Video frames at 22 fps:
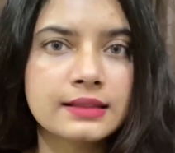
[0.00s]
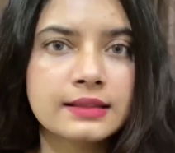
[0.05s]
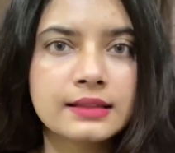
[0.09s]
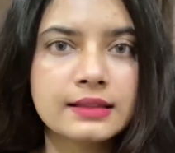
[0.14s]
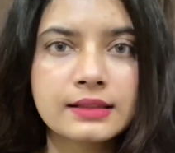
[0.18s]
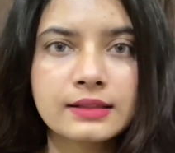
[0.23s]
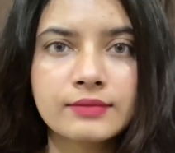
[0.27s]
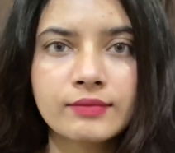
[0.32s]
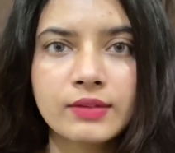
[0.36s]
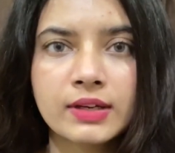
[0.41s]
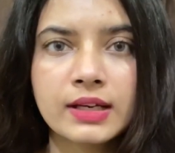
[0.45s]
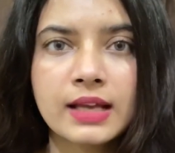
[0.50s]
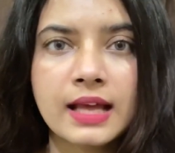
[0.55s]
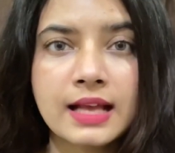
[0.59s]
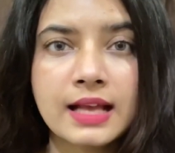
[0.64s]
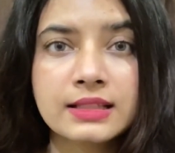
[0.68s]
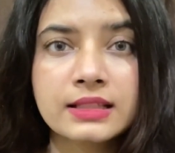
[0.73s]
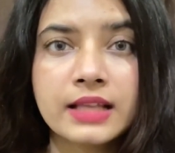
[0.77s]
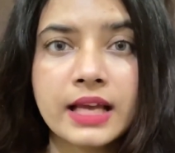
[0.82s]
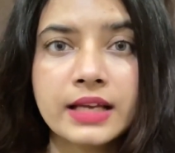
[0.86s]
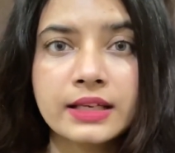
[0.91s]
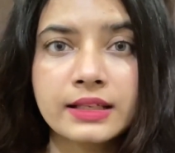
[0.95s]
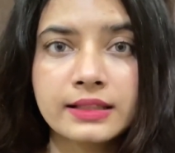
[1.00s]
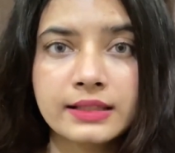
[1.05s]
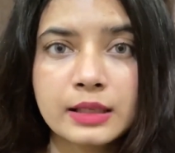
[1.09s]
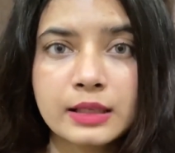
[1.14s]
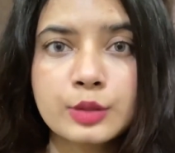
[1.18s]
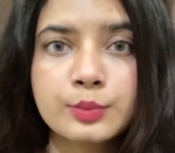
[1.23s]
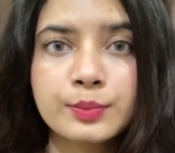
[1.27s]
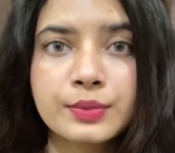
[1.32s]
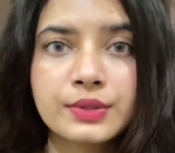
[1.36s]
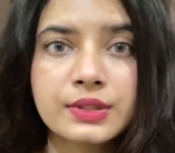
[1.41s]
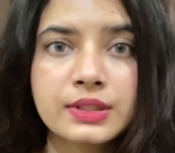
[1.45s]
This one has
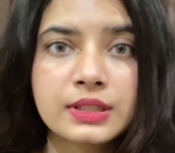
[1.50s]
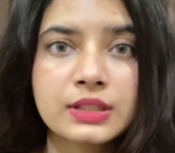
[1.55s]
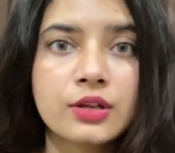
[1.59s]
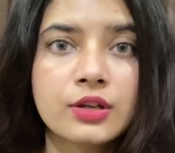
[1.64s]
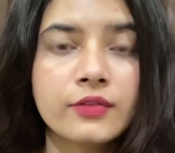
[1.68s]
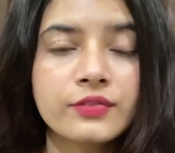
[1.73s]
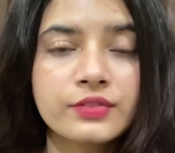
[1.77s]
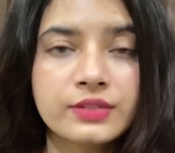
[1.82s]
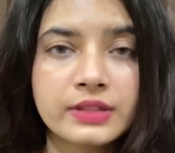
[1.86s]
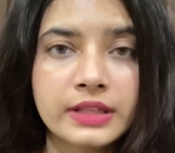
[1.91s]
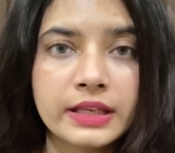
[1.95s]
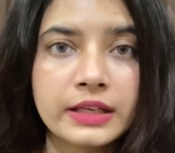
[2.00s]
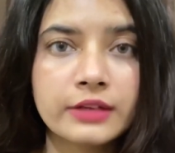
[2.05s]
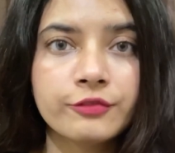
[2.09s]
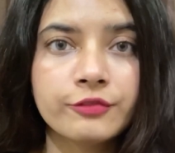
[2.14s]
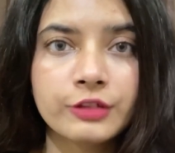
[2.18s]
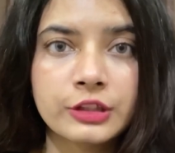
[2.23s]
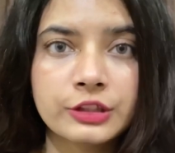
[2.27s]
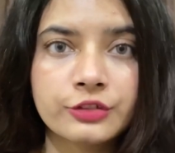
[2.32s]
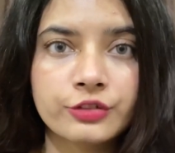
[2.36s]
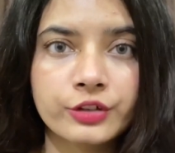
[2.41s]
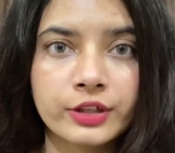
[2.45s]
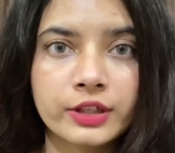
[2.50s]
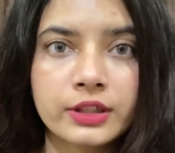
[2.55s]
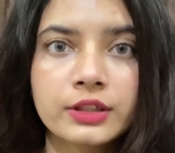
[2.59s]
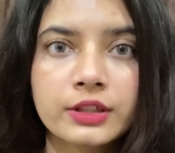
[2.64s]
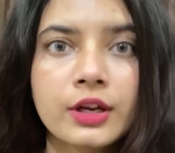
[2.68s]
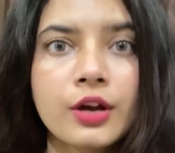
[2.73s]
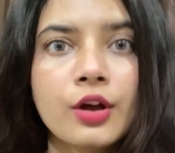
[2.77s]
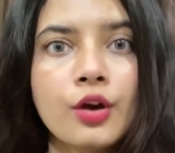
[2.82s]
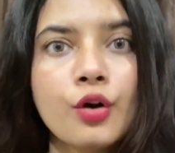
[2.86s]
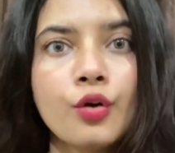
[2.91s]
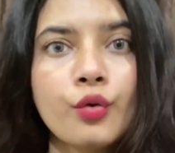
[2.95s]
96% of snail filtrate,
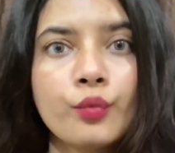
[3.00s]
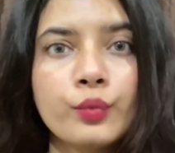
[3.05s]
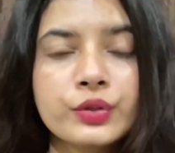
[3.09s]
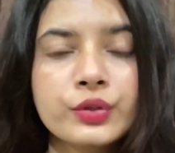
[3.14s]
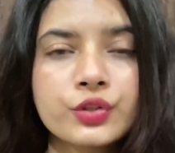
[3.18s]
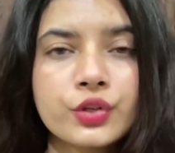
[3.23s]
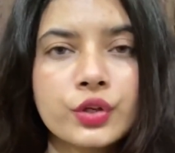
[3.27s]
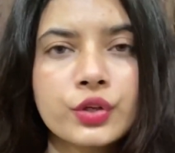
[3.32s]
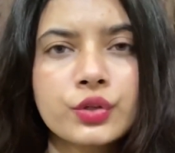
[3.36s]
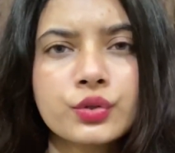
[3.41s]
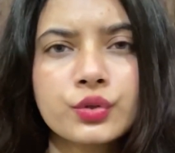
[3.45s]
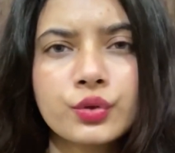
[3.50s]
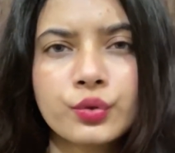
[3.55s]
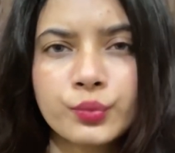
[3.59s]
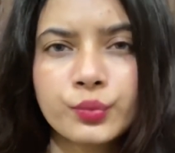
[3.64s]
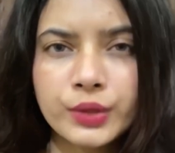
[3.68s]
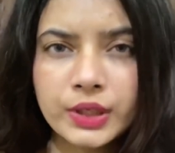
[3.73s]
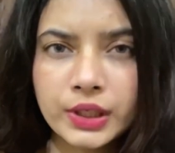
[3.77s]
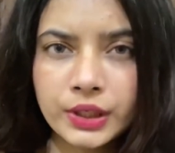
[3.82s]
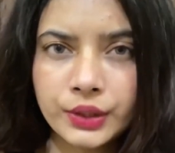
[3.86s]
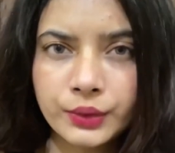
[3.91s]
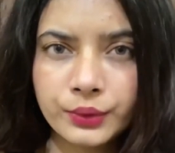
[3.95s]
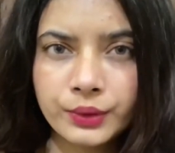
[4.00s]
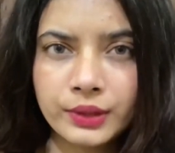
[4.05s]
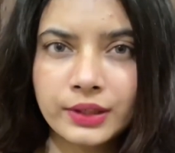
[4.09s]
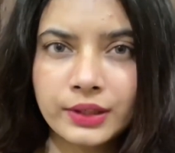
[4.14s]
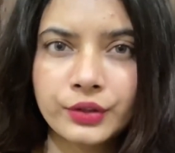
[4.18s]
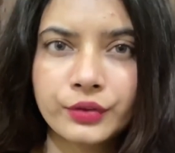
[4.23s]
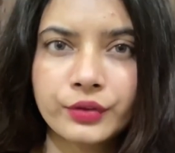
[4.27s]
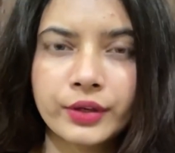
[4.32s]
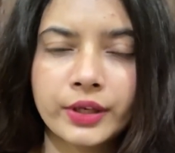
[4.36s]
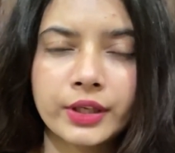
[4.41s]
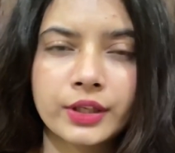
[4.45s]
which is really
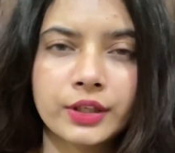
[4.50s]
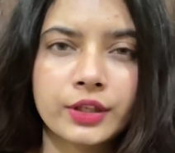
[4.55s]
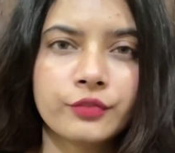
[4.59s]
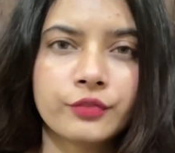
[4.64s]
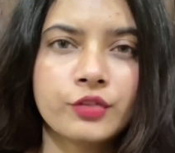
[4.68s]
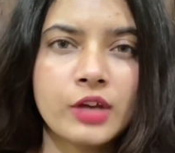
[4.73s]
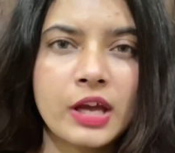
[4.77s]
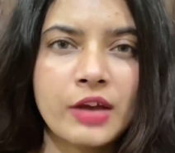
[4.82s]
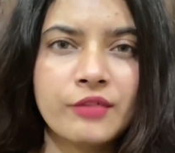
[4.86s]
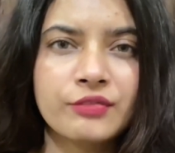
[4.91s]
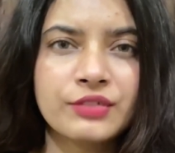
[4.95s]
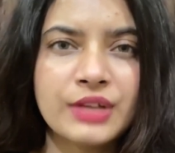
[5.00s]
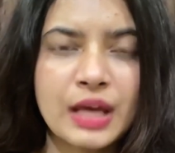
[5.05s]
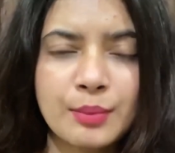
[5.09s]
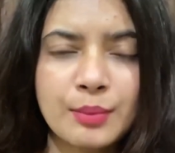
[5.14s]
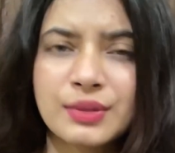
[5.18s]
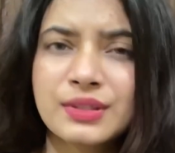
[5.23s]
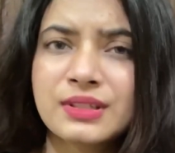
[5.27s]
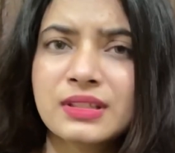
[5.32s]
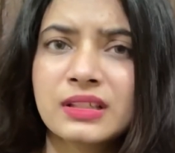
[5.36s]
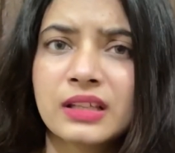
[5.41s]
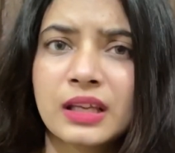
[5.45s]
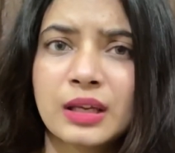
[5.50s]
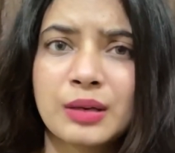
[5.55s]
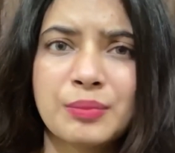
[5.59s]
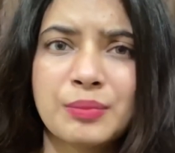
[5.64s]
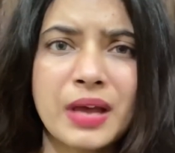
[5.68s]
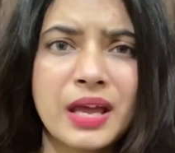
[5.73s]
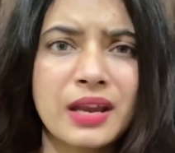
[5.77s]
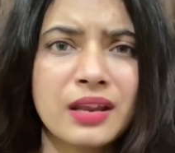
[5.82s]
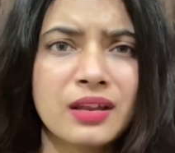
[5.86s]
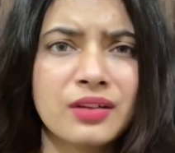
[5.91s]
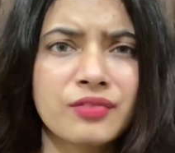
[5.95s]
great if you have damaged skin
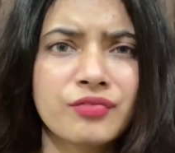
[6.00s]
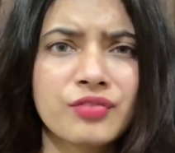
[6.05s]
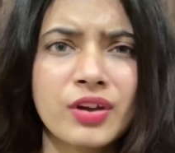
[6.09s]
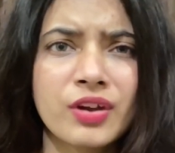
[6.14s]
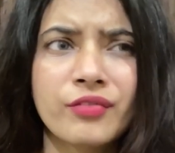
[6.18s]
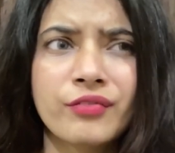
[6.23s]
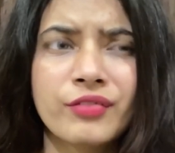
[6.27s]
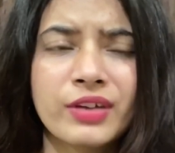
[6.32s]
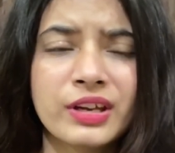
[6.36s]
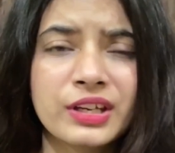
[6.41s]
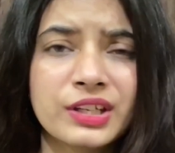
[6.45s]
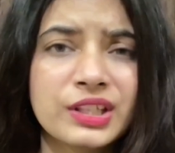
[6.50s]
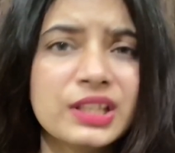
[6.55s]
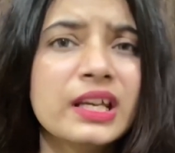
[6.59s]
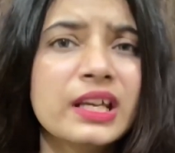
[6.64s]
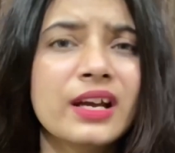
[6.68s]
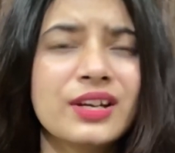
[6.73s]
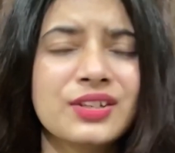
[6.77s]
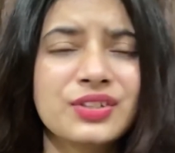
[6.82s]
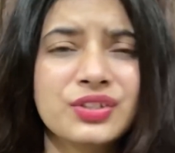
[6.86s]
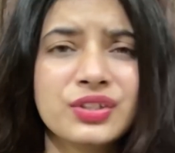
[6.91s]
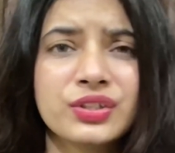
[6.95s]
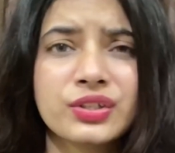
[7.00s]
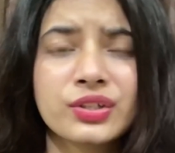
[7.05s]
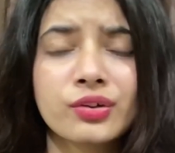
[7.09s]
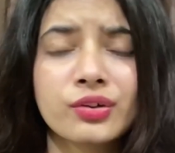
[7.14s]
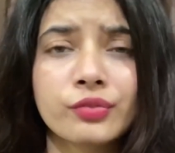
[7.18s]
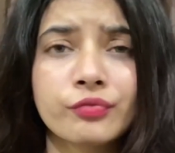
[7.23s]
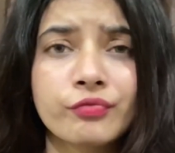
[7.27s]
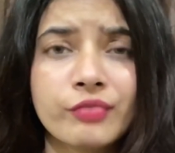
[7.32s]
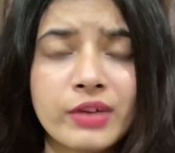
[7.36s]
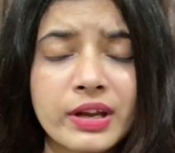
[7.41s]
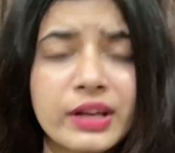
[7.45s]
barrier, if you have very dehydrated or
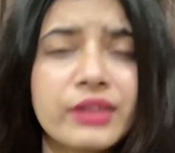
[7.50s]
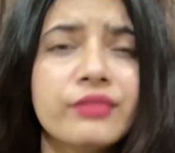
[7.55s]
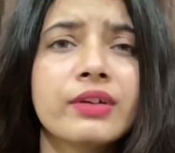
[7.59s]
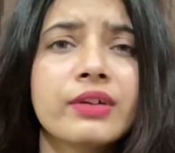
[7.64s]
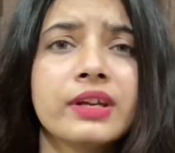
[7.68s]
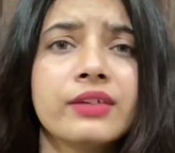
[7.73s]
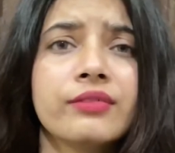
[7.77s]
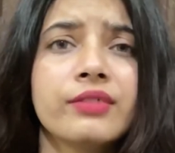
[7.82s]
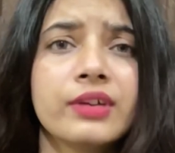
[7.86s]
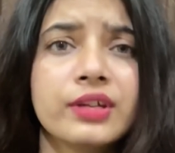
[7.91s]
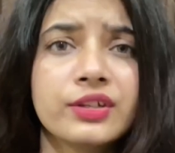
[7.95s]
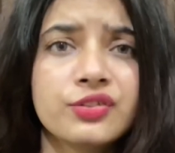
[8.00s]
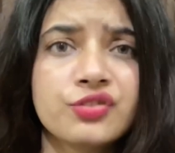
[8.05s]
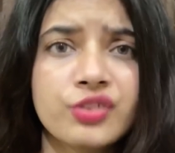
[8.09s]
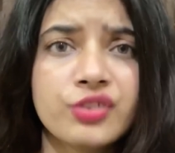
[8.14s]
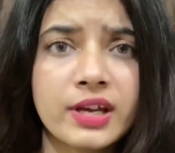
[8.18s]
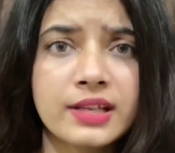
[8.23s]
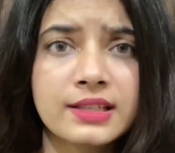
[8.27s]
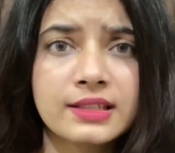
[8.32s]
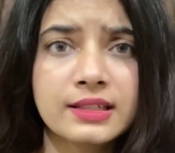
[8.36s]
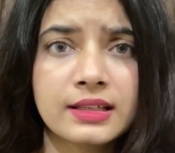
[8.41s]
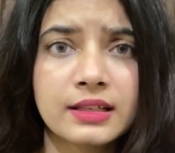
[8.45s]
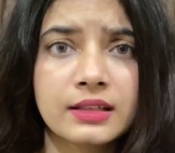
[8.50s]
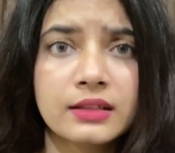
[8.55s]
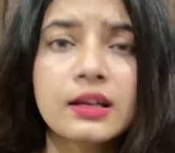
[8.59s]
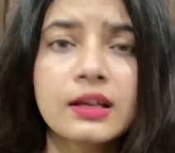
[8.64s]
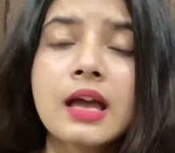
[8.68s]
very dry skin